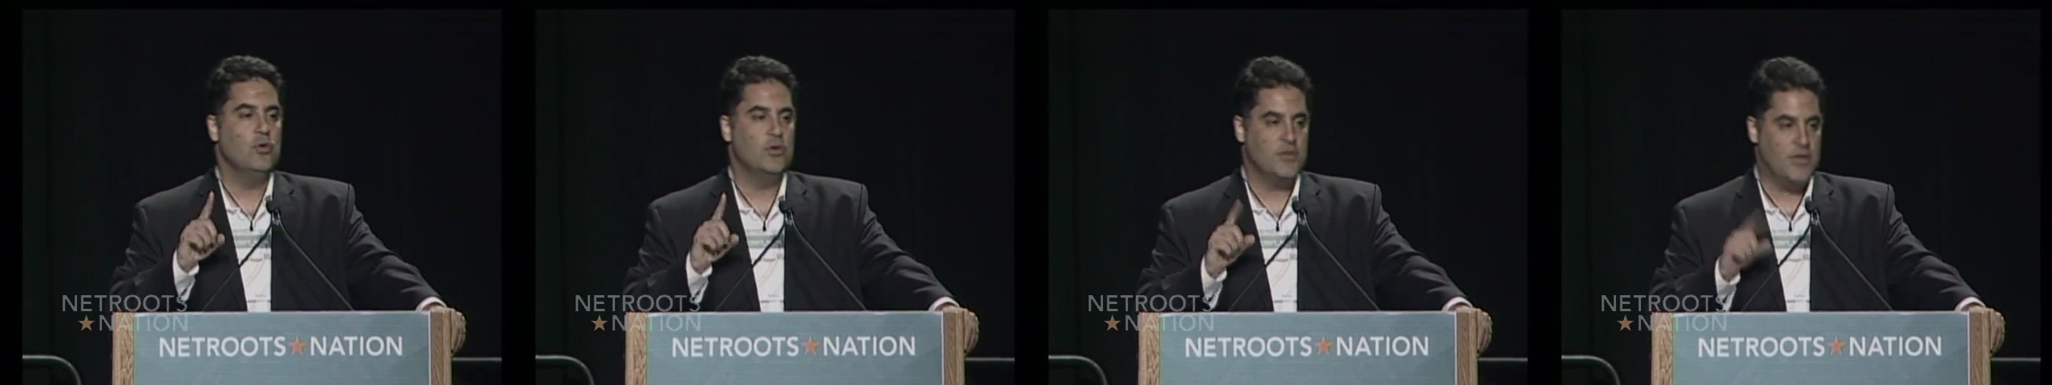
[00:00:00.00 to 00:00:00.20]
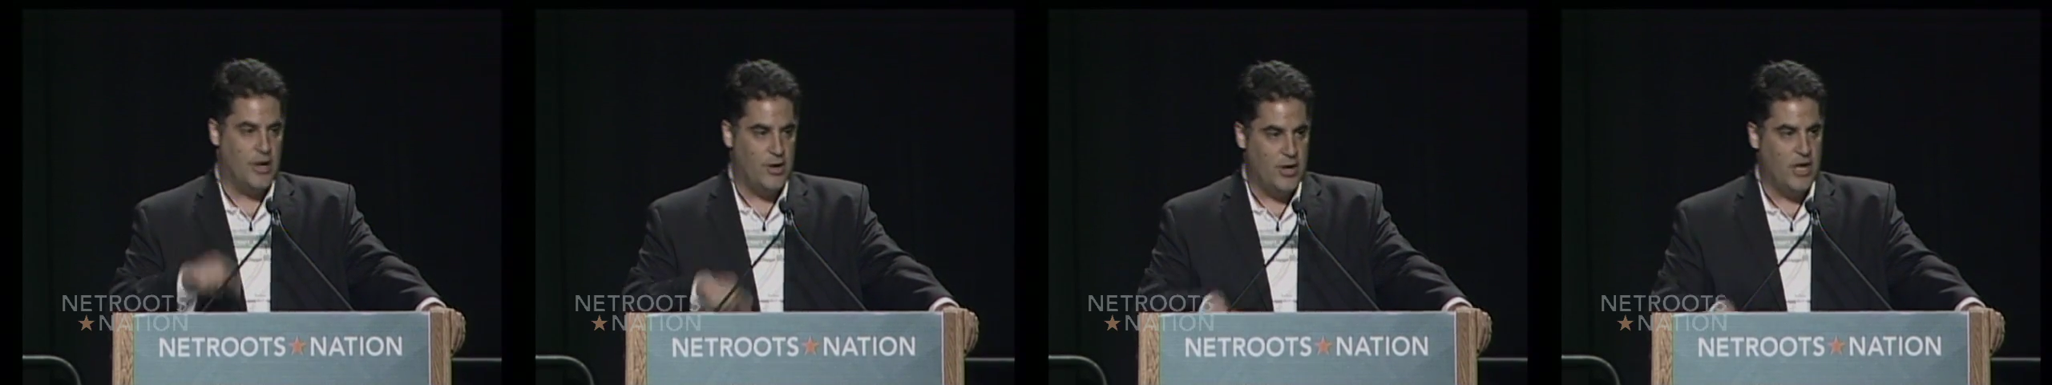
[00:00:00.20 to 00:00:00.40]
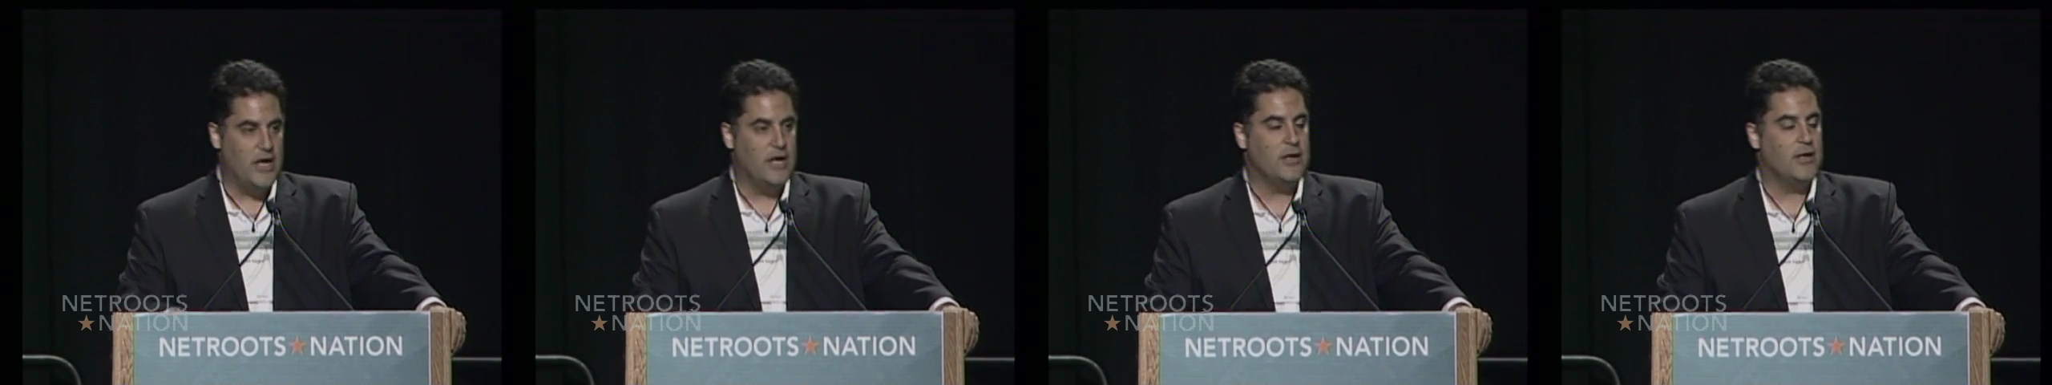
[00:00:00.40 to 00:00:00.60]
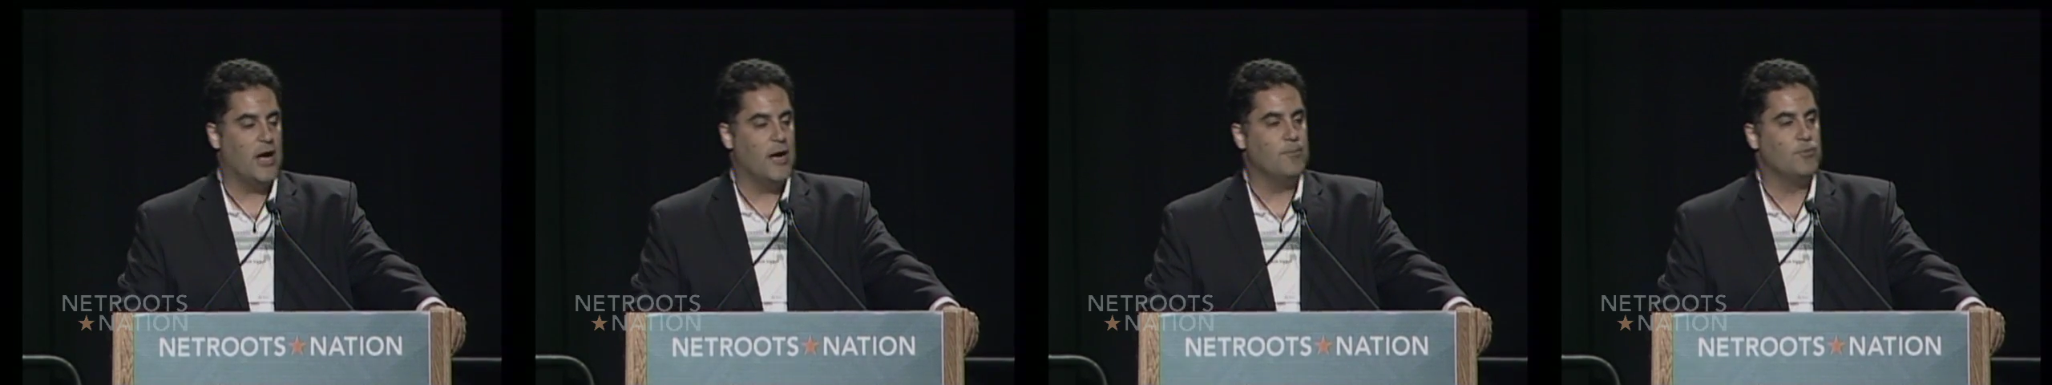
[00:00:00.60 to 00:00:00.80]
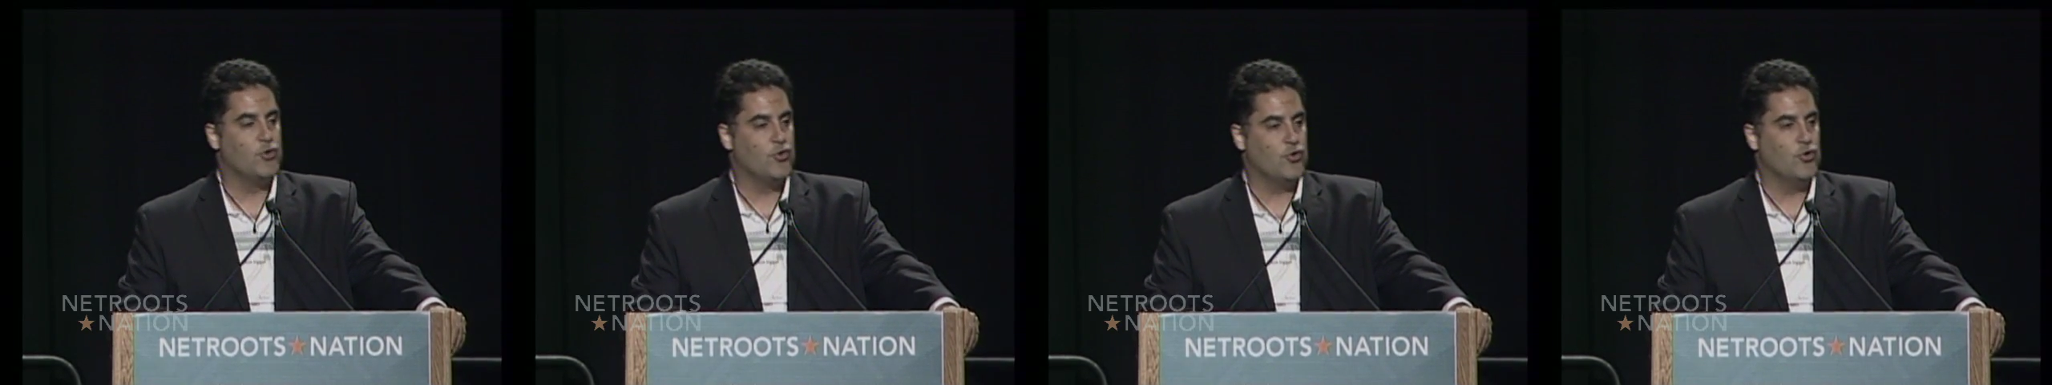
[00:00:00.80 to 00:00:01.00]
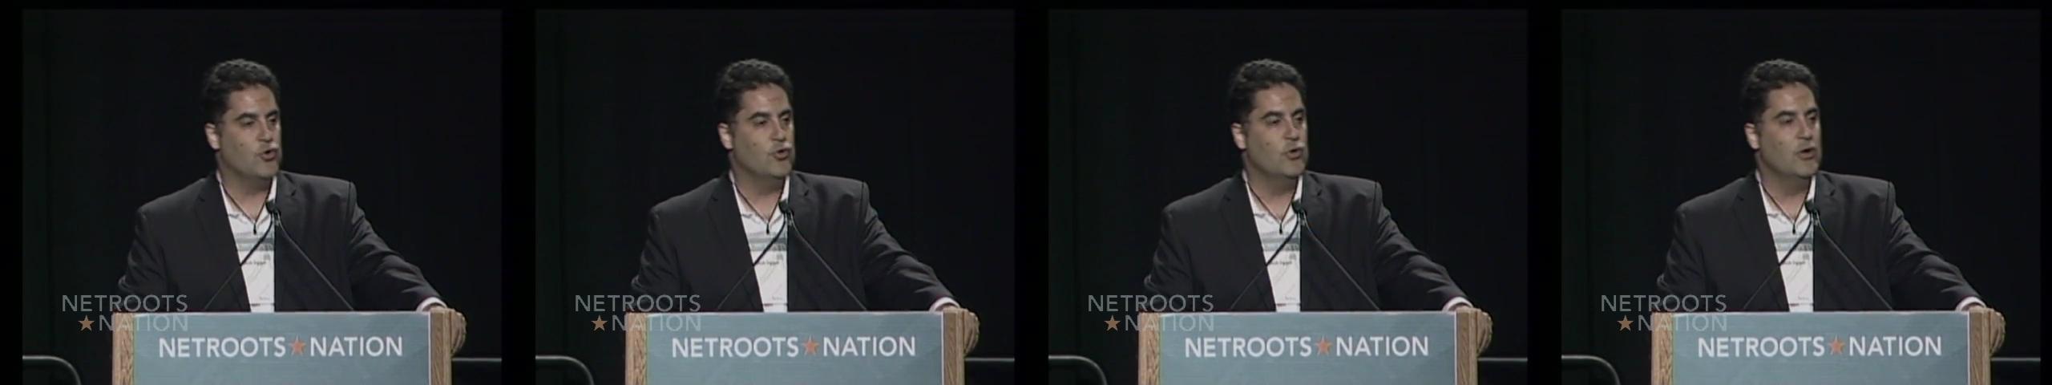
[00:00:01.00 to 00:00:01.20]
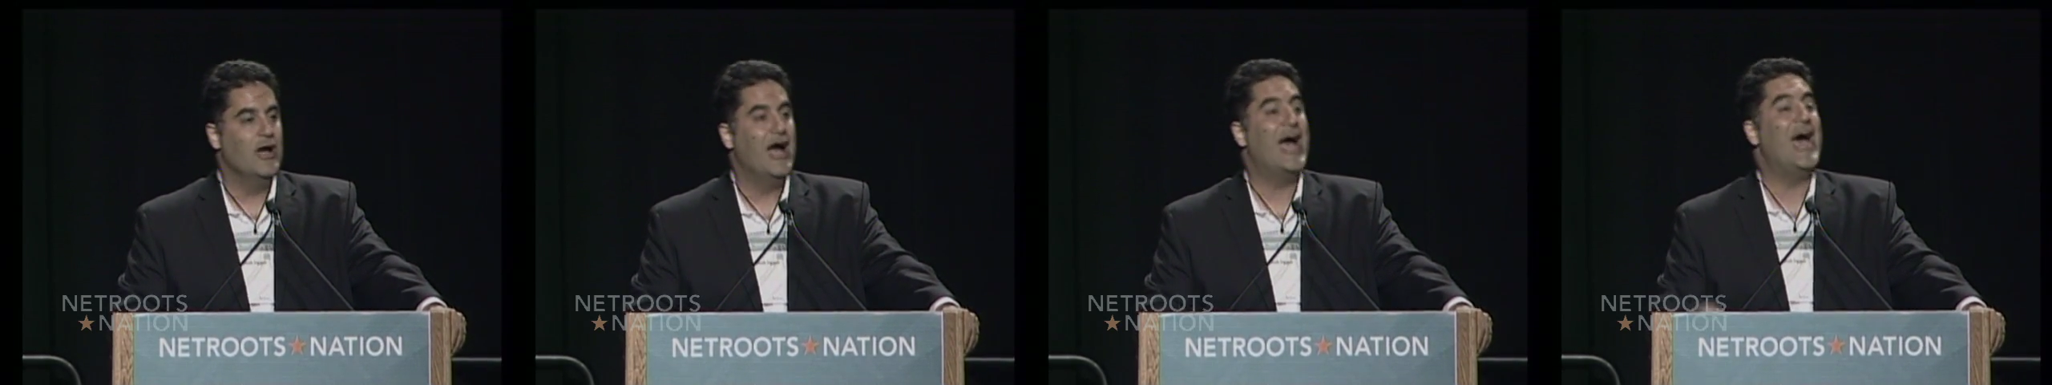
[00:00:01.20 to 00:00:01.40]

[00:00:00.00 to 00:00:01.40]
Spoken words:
their income grew